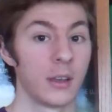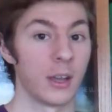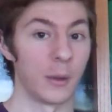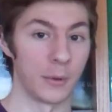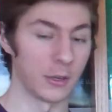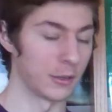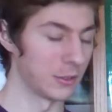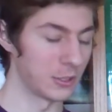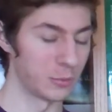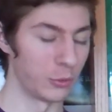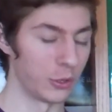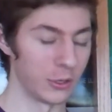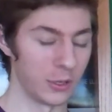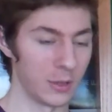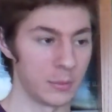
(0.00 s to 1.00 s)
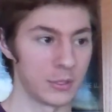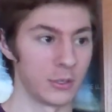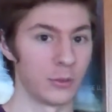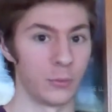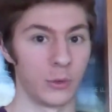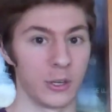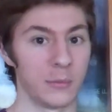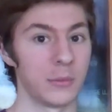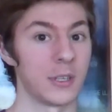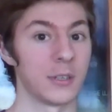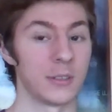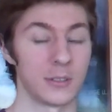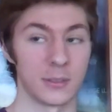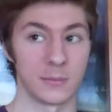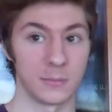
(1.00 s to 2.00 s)
I'm not going to spoil episode 1
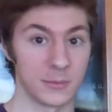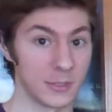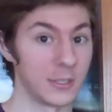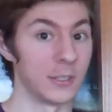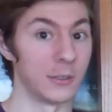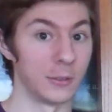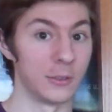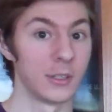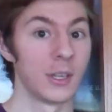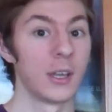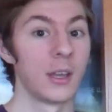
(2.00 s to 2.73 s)
because still,